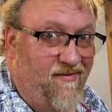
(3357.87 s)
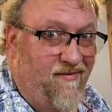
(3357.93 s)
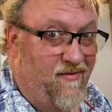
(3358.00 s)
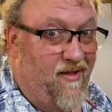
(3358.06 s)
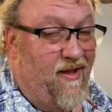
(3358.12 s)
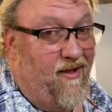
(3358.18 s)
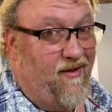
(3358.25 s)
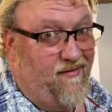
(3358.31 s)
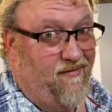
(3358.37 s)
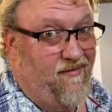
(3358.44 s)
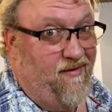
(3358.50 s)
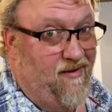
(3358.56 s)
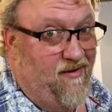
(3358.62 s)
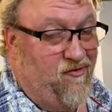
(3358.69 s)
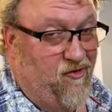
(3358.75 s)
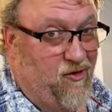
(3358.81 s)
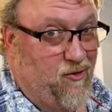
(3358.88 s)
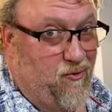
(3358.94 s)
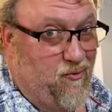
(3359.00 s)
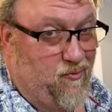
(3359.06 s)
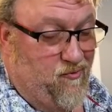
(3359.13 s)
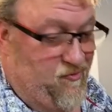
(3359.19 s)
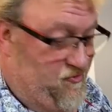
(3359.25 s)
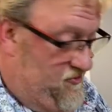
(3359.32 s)
That is
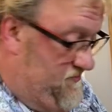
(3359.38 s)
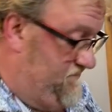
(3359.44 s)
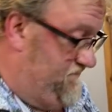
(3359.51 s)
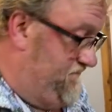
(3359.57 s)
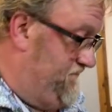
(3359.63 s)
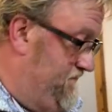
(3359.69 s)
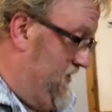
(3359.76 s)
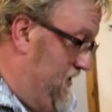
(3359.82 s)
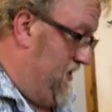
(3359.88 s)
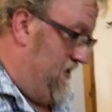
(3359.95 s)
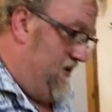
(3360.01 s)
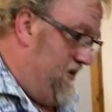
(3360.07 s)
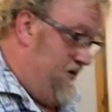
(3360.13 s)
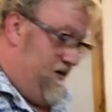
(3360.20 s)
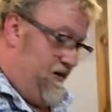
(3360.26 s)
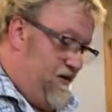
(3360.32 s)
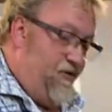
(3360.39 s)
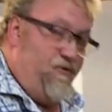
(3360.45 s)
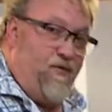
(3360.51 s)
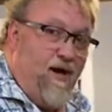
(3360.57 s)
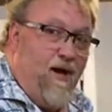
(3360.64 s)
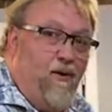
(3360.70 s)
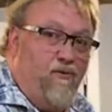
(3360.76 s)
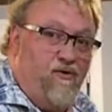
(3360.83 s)
huge.
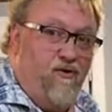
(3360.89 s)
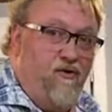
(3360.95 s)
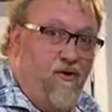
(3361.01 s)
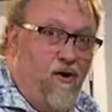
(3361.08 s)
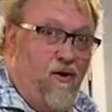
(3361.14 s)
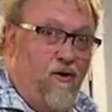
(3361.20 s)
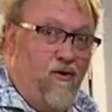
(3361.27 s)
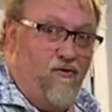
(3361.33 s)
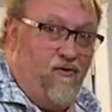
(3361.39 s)
$1,000